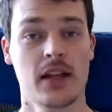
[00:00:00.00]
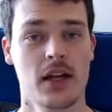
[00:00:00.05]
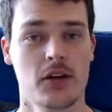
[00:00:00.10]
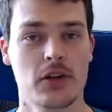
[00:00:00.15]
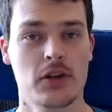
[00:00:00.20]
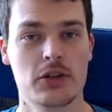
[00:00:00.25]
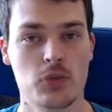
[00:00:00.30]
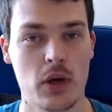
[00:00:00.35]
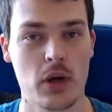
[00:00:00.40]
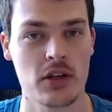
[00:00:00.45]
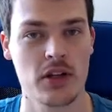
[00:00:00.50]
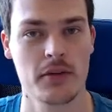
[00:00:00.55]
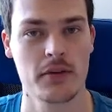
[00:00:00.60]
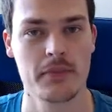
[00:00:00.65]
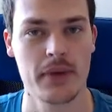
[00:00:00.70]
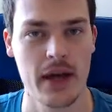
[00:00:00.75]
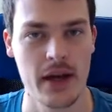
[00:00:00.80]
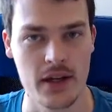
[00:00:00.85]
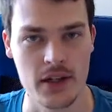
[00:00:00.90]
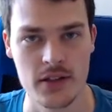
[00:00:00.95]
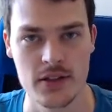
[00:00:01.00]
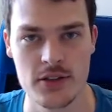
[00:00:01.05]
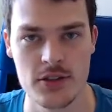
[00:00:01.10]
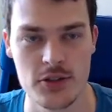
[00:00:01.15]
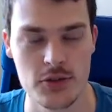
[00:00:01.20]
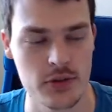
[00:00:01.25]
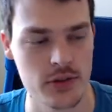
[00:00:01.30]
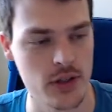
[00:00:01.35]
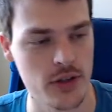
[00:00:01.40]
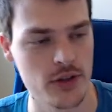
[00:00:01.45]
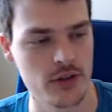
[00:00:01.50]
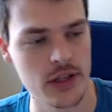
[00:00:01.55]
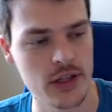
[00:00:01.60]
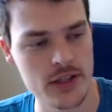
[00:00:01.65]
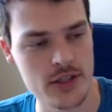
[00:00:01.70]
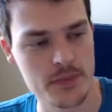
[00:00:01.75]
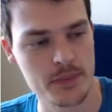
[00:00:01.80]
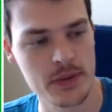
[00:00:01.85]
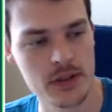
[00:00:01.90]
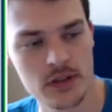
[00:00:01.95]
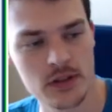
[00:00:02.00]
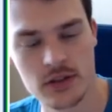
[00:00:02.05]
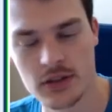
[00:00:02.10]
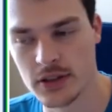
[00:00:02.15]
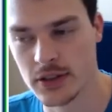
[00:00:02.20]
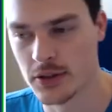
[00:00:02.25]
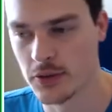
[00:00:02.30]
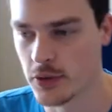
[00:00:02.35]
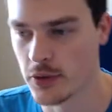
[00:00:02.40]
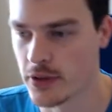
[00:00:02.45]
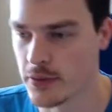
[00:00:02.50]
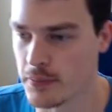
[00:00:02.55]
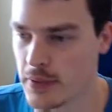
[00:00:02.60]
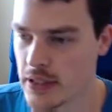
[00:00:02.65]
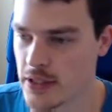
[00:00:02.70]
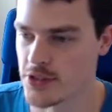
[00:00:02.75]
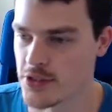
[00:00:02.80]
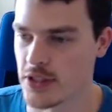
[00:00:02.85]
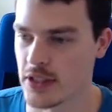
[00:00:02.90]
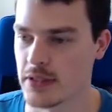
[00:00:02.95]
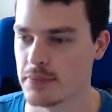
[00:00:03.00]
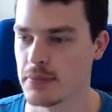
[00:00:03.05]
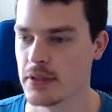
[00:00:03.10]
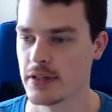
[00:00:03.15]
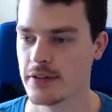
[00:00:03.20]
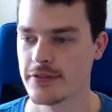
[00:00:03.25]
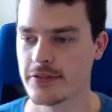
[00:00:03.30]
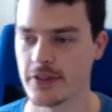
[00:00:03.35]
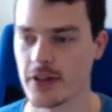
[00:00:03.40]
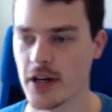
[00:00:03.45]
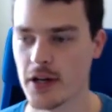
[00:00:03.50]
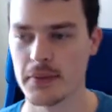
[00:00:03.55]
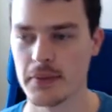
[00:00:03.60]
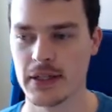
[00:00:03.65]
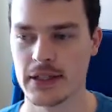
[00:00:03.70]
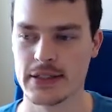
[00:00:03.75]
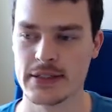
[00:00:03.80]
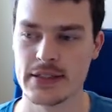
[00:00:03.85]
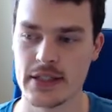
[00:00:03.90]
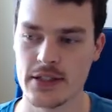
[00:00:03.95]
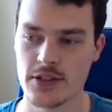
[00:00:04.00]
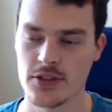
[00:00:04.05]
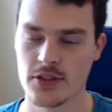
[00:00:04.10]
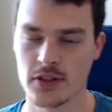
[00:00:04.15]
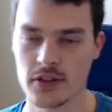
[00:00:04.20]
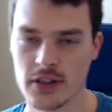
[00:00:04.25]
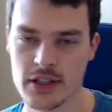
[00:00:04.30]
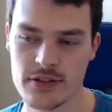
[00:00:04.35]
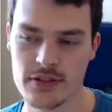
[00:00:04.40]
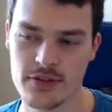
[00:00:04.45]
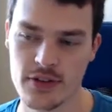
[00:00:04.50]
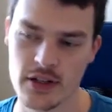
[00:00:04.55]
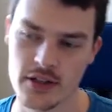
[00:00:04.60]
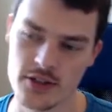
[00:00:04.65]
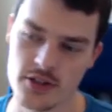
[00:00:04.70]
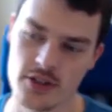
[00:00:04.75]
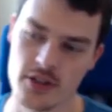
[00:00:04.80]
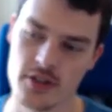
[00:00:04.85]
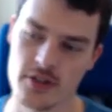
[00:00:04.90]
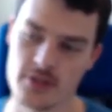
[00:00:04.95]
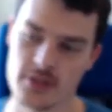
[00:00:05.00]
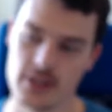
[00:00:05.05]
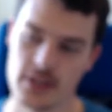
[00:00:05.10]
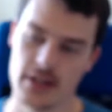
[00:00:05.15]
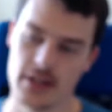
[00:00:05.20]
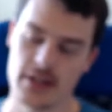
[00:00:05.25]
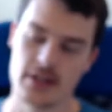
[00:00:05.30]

and welcome back to another Let's Build with me, Jim from Digital Adventures.